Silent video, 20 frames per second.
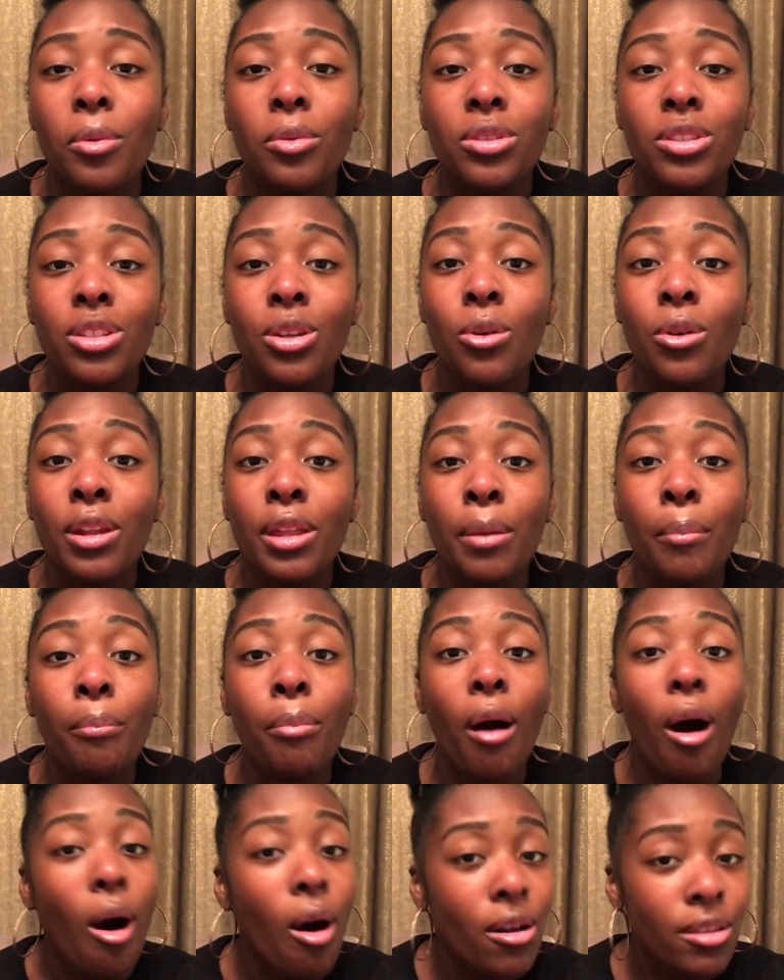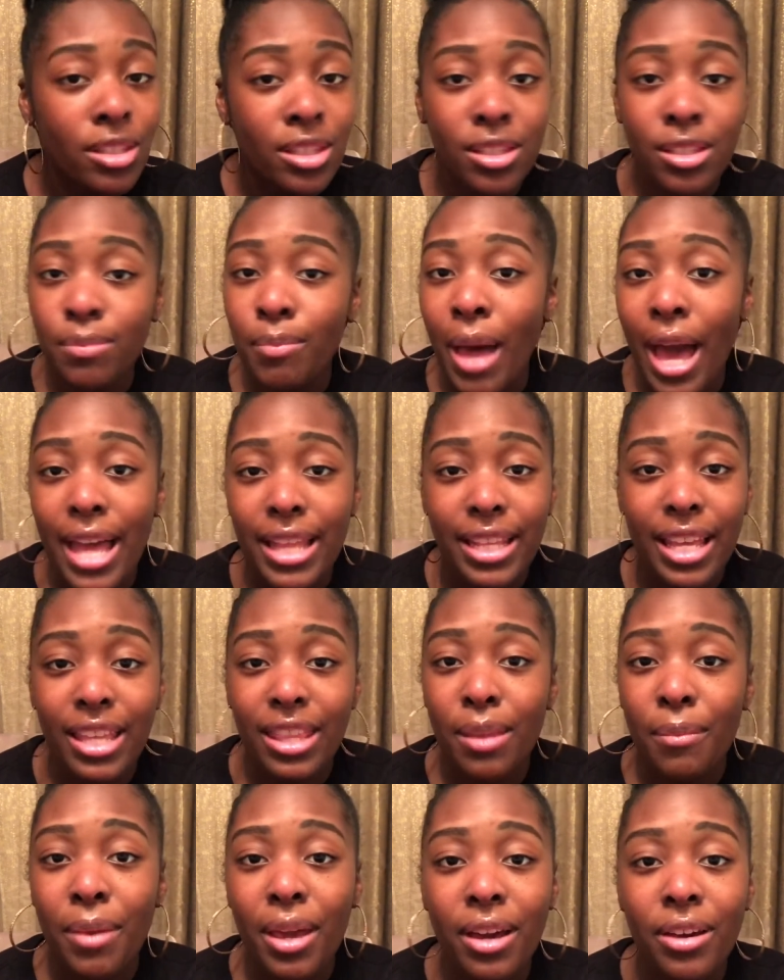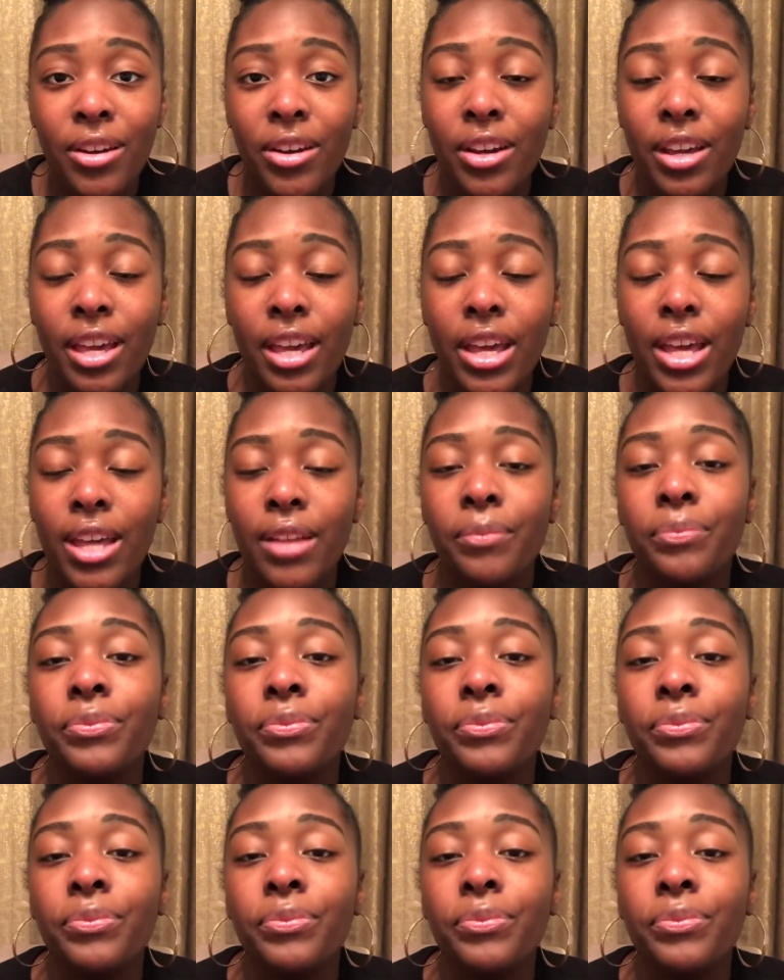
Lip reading: totally bald spot at the back of her head.